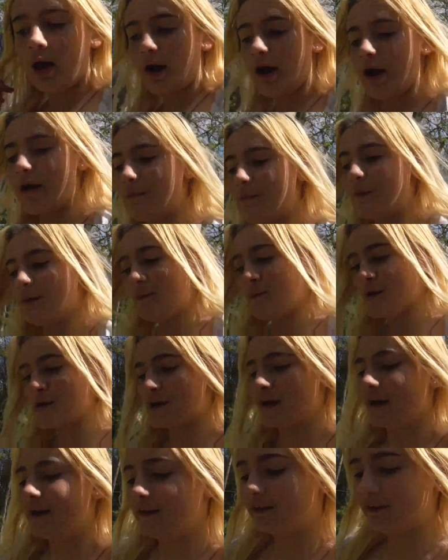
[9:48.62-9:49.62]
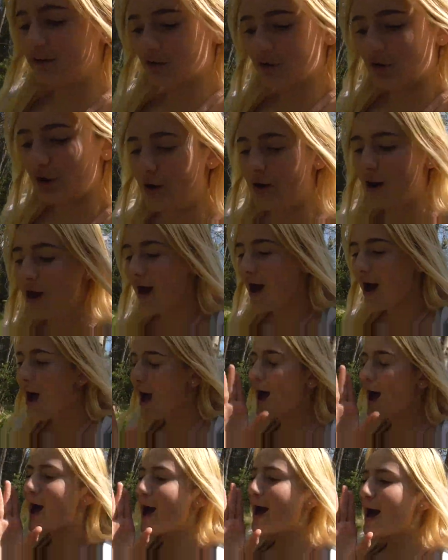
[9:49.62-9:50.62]
um, me and Kenzie just went,
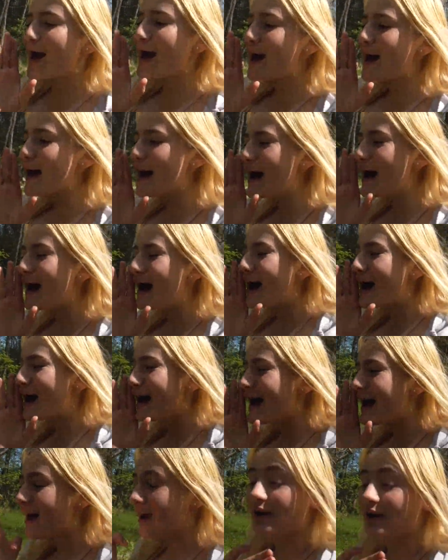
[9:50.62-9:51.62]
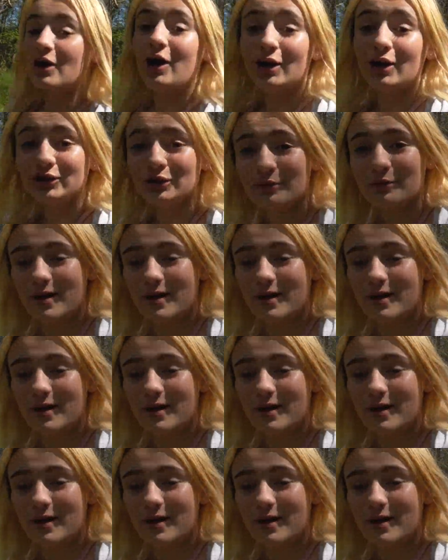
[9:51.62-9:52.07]
ah! I can't do